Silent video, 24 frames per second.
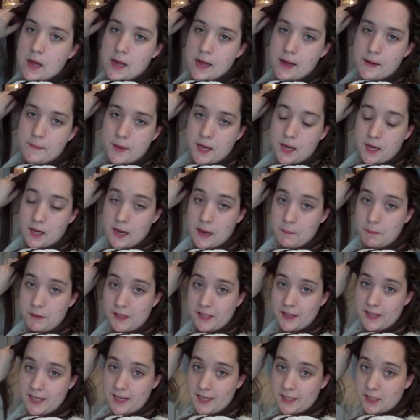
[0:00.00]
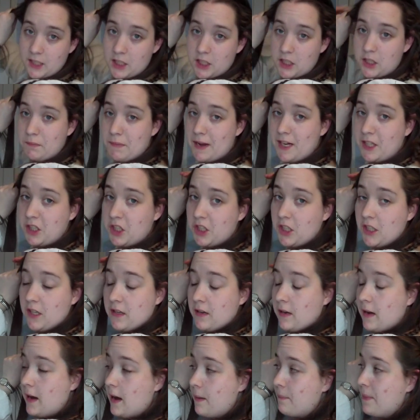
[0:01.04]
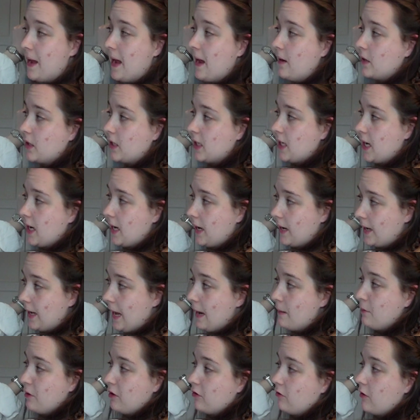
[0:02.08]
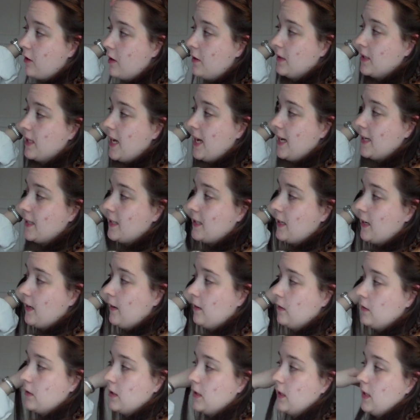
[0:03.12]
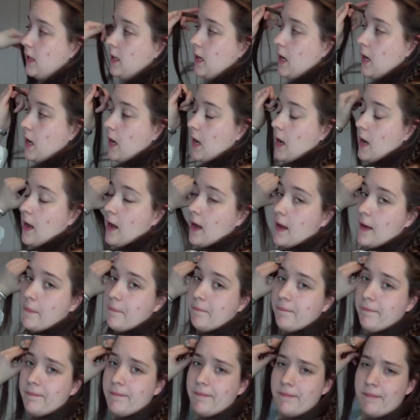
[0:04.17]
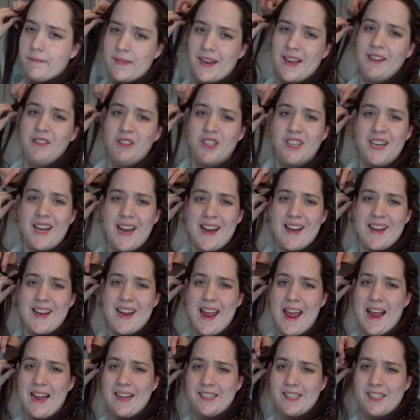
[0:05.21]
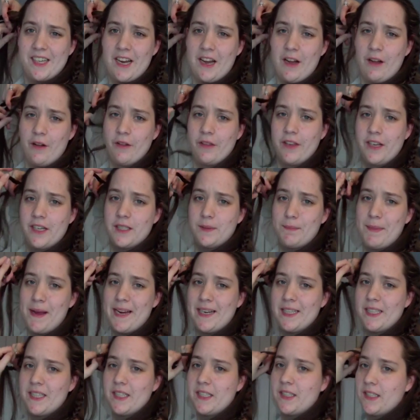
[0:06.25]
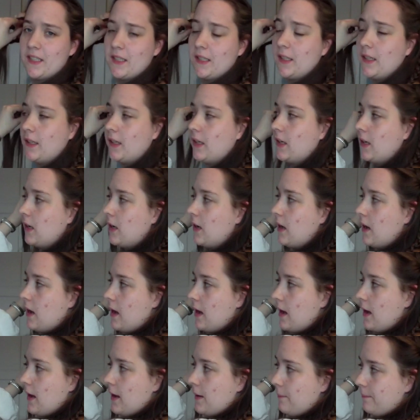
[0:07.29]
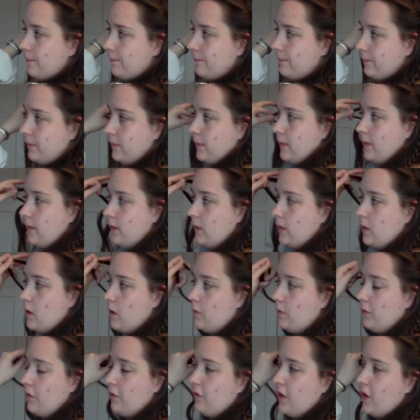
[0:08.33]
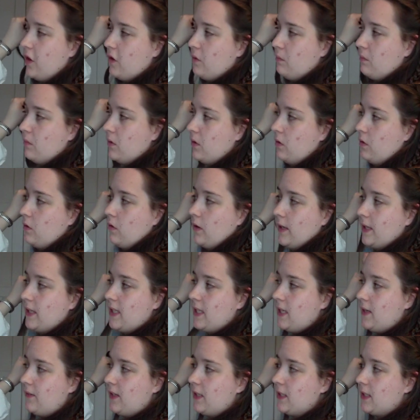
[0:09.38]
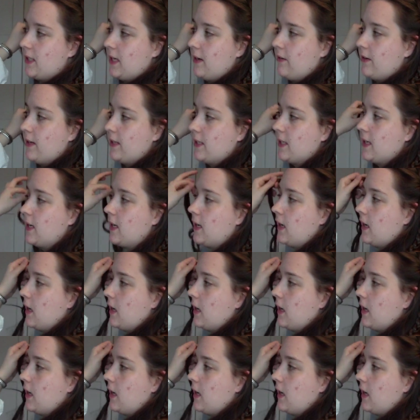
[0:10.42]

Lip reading: A couple of things to mention about Game of Thrones hairstyles. Actually, any hairstyle that's based off a film or a TV series,